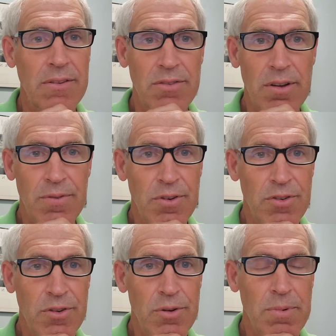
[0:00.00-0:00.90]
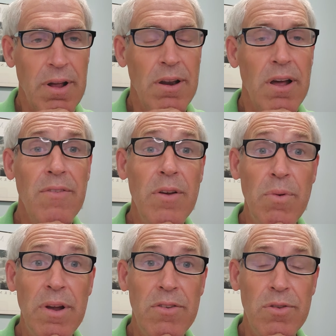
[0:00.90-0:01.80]
stuff for sure. But I love the
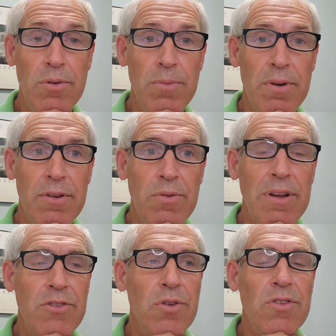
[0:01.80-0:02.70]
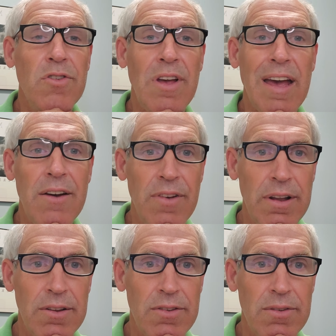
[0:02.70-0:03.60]
Wheatstone because it shows us
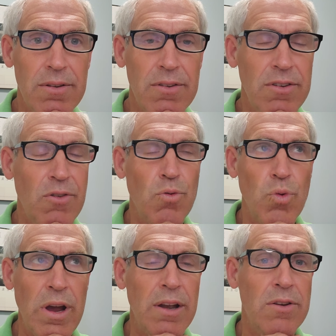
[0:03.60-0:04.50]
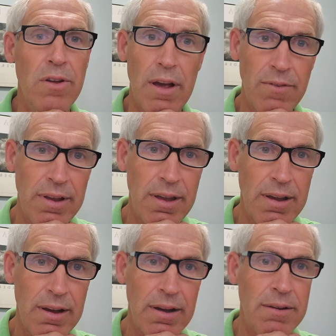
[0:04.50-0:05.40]
evidence. It's great. Do you have leaky
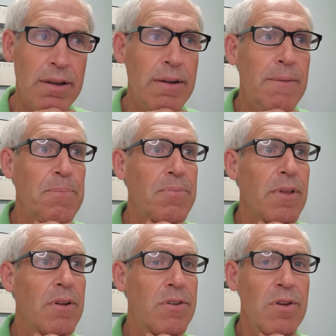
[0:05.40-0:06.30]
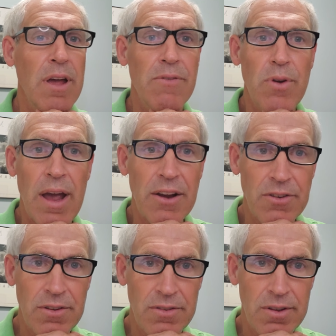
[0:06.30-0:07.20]
gut? Do you have
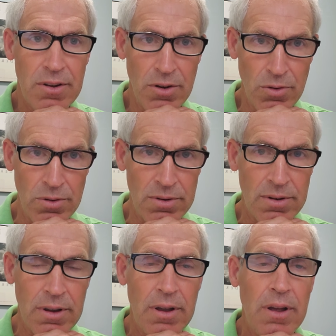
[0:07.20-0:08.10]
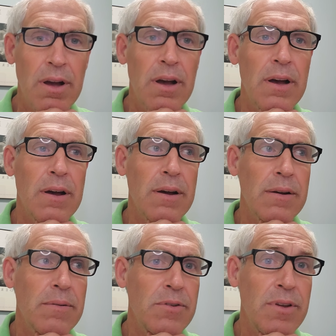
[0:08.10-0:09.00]
reactions to gluten?
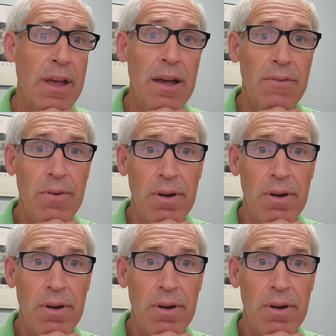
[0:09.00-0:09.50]
Do you have